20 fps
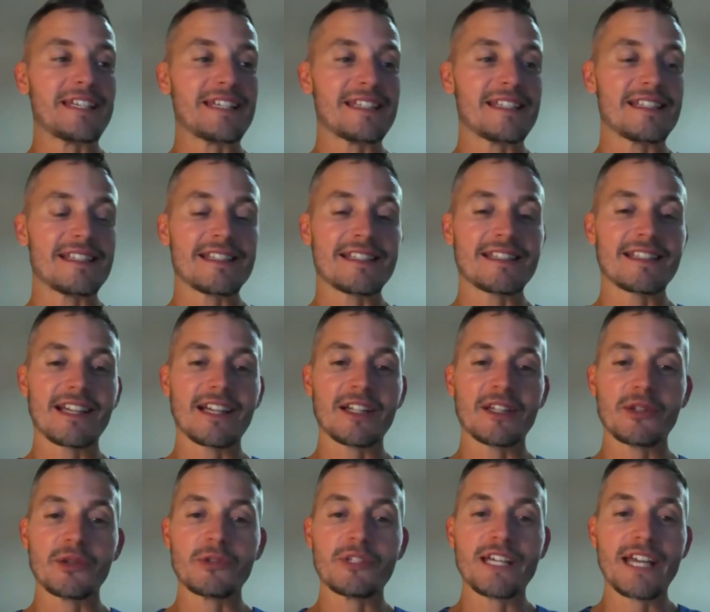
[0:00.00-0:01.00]
is a
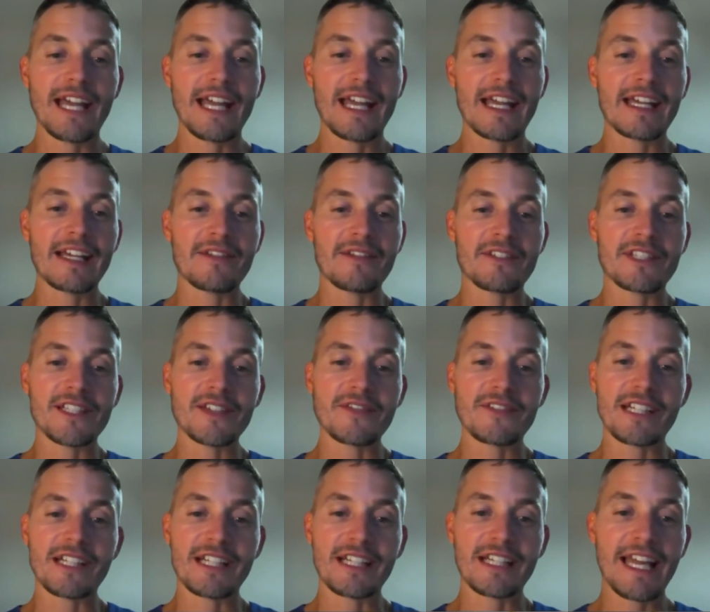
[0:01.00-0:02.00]
new day of
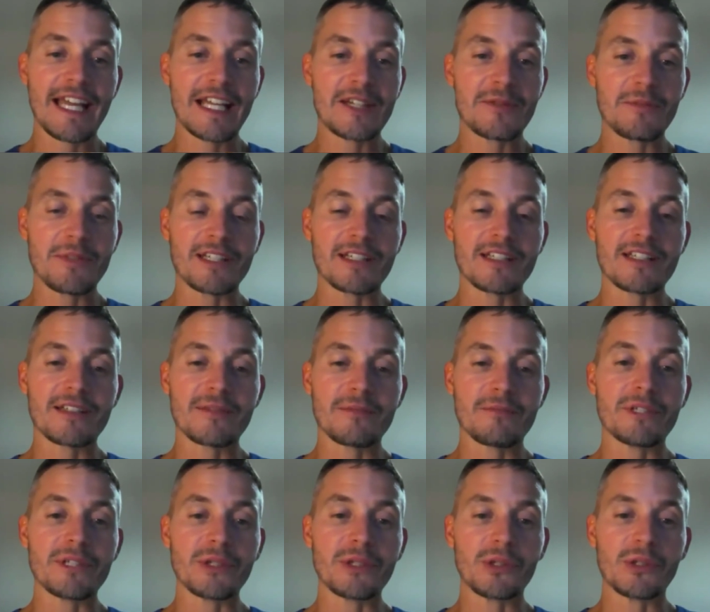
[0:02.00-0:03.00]
civic engagement
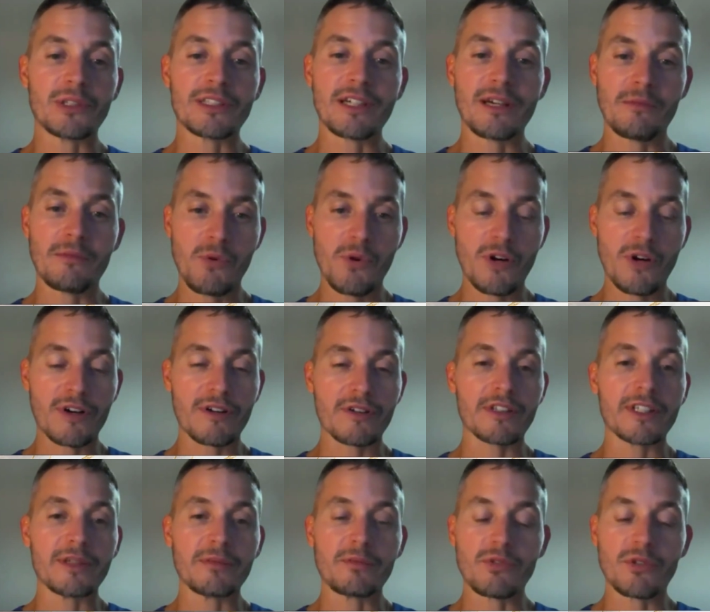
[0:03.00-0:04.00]
to build a
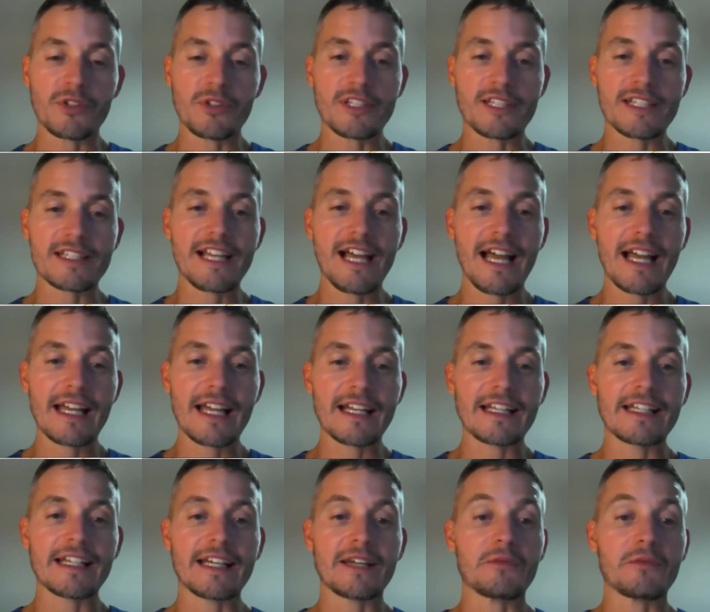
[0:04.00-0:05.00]
more liberal
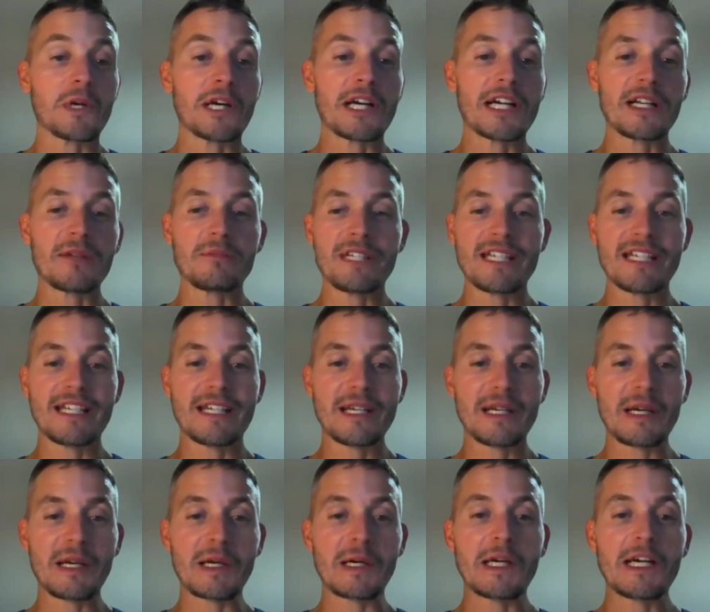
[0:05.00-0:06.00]
society. And we're going to be
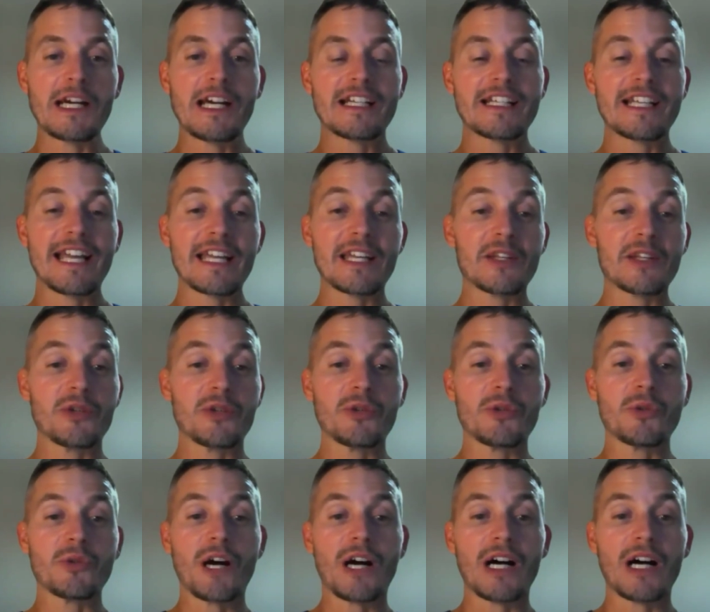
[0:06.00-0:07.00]
here taking
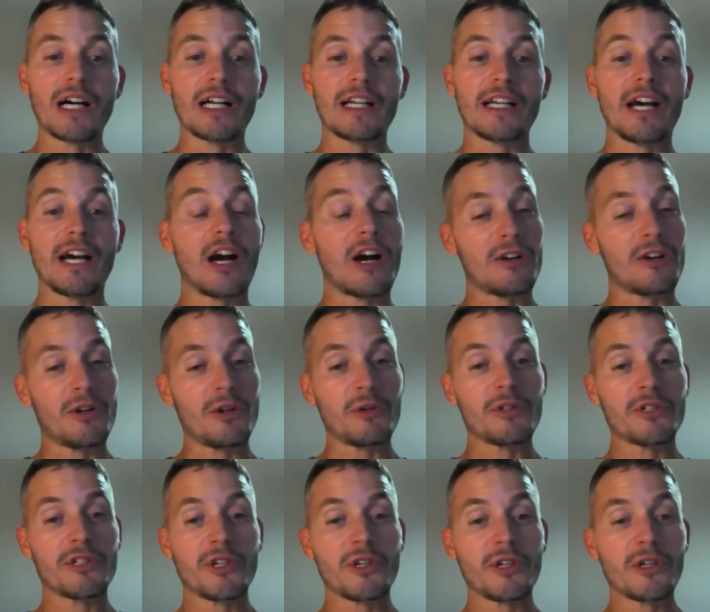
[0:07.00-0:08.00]
you on our
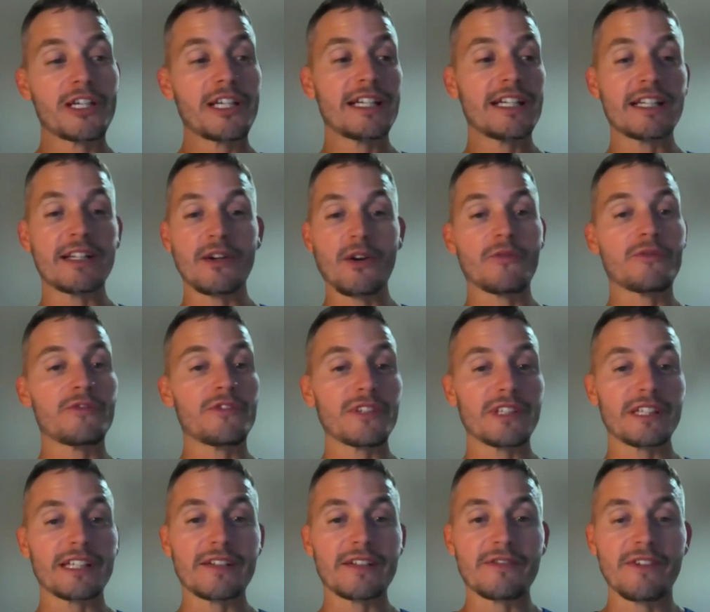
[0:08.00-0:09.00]
own journey and
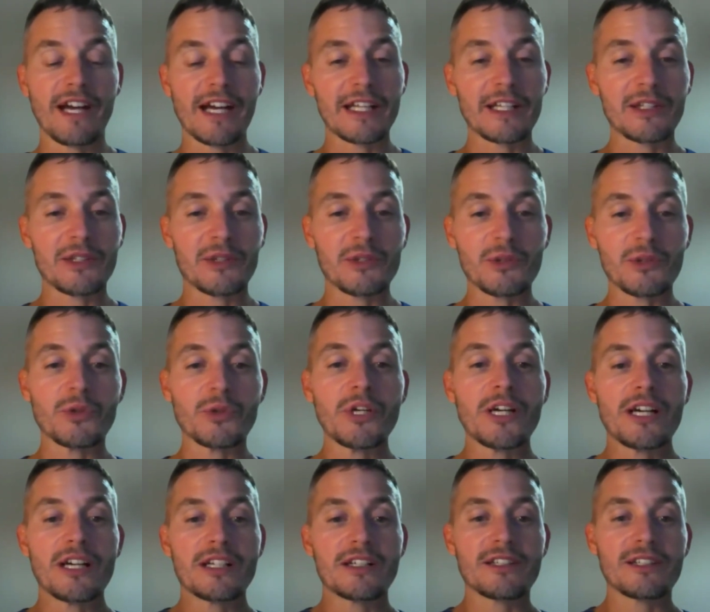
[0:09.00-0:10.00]
hopefully inviting you
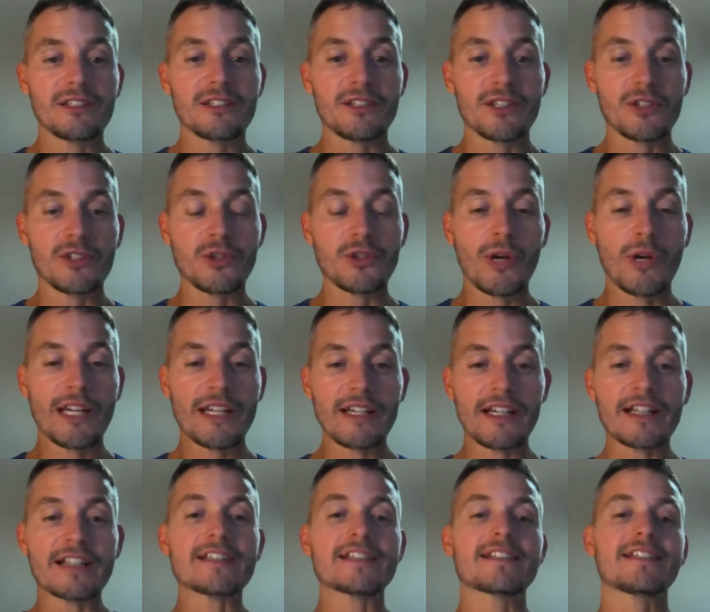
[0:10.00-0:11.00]
to join
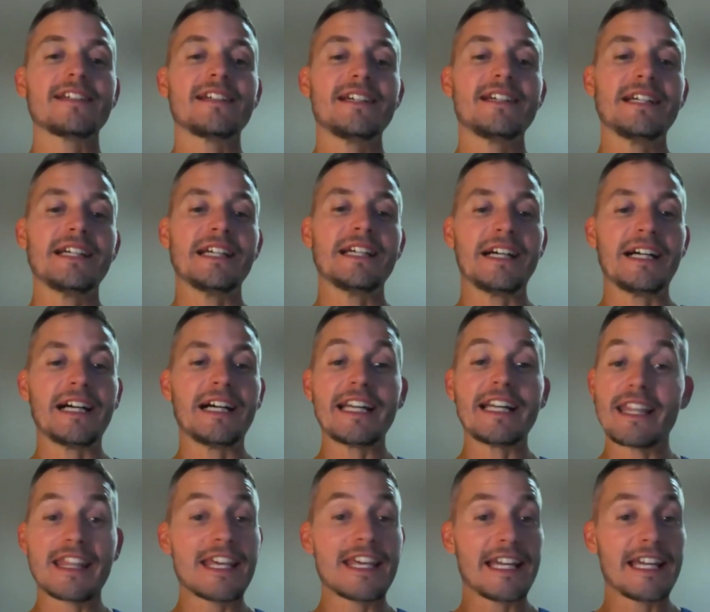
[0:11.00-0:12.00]
us
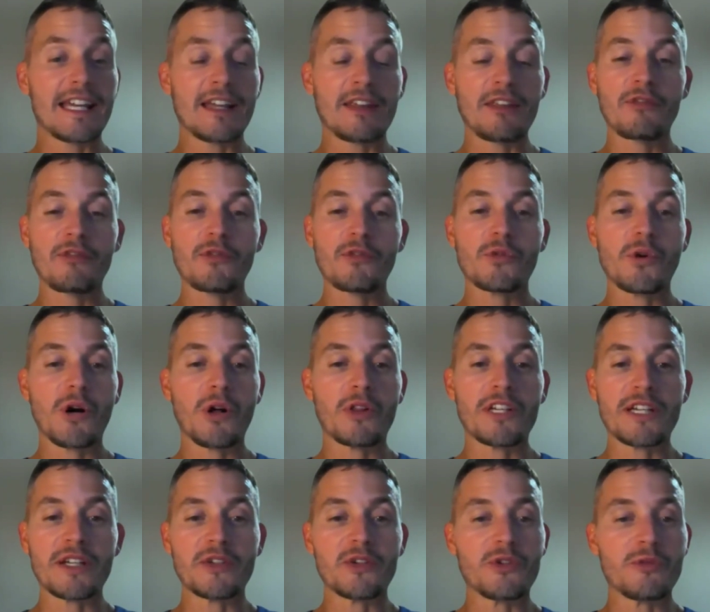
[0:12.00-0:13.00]
in thinking through all
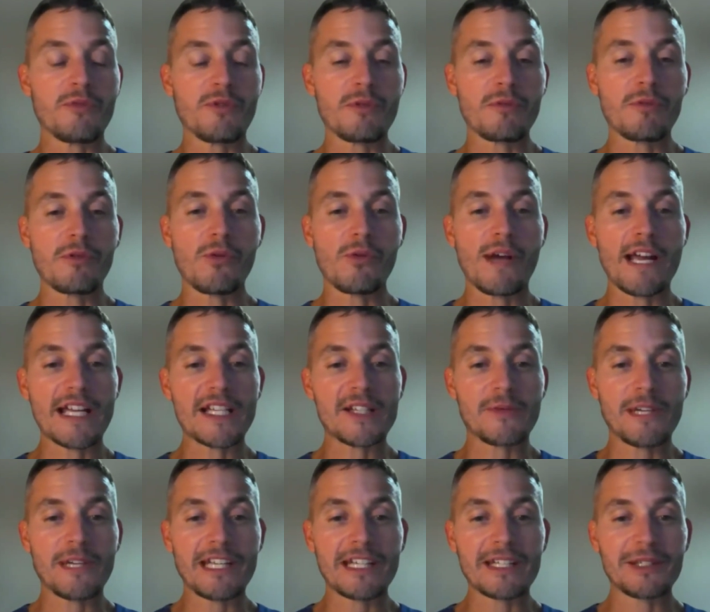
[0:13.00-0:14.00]
the innumerable
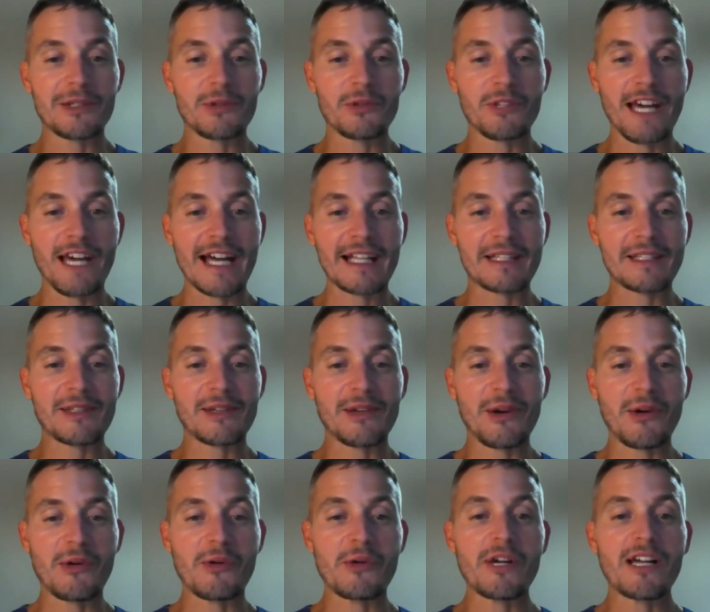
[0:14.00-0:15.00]
ways we can do that.
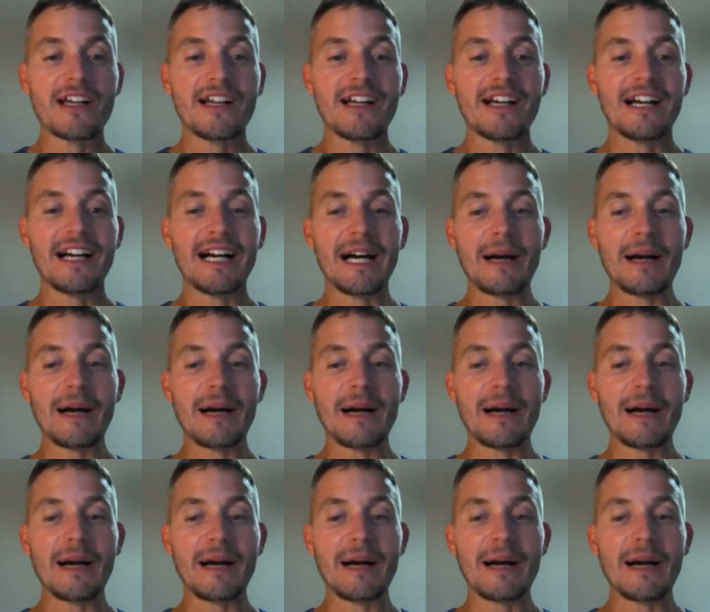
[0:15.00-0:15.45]
So